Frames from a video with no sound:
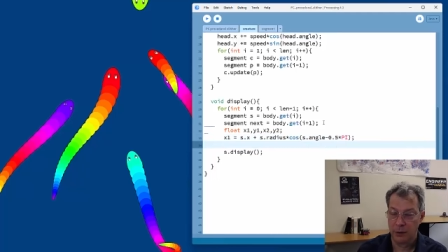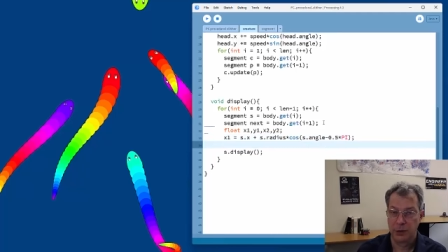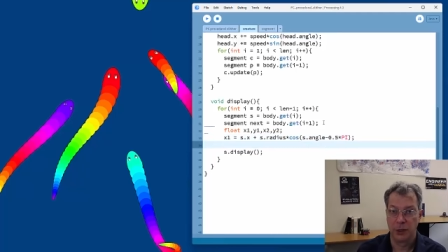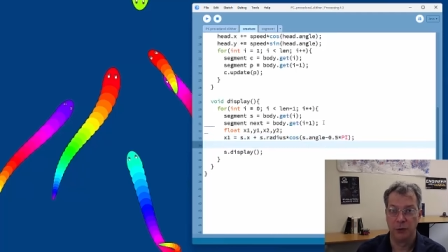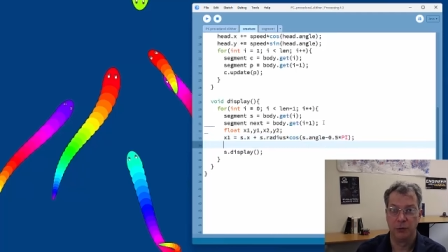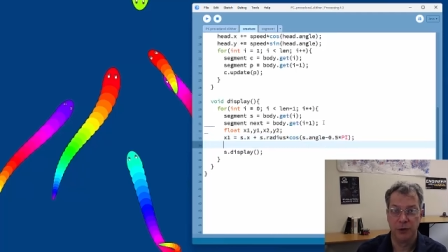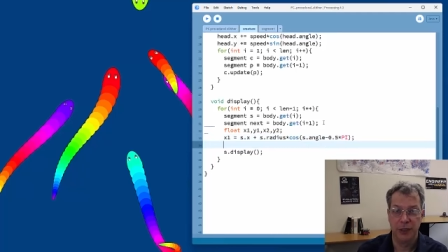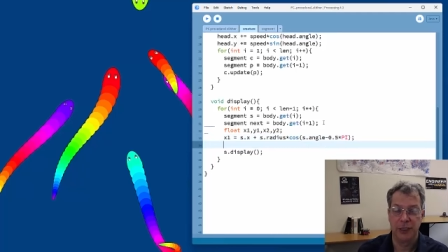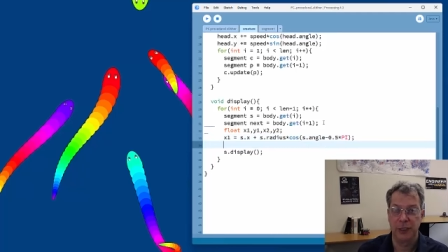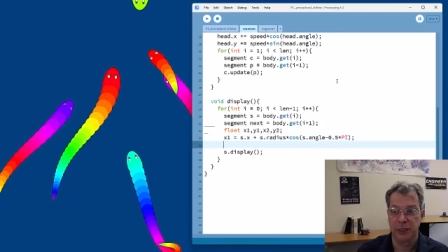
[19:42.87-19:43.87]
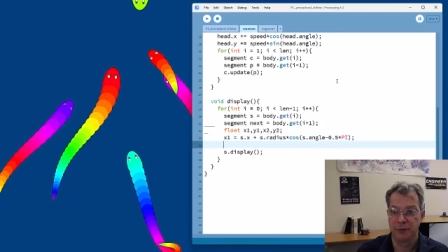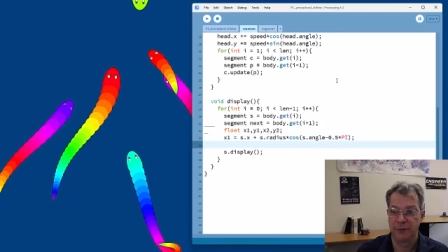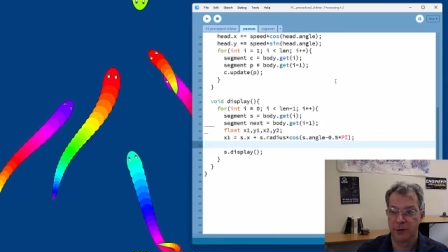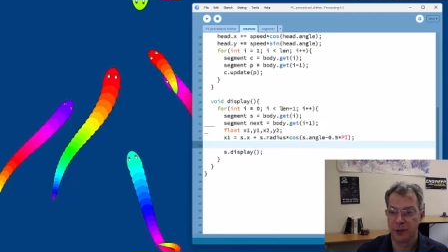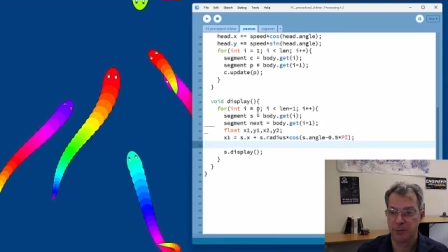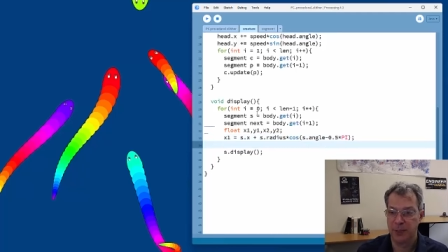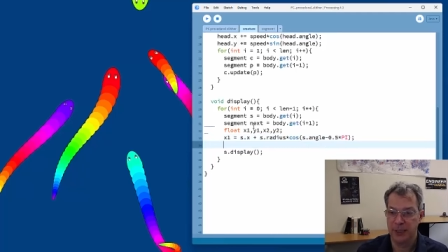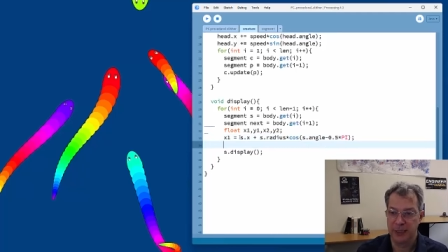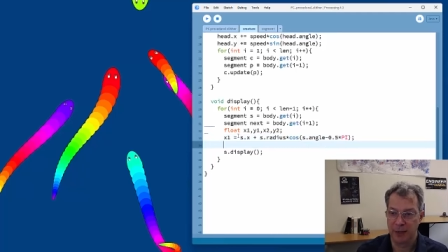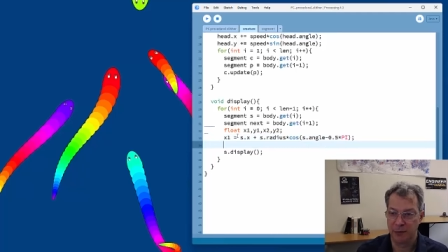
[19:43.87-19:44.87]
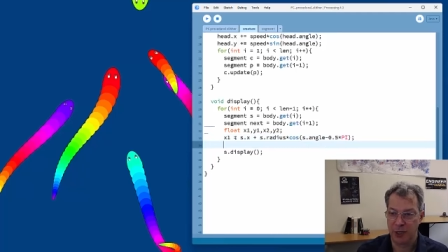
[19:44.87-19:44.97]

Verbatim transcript: So this is the first piece. I'm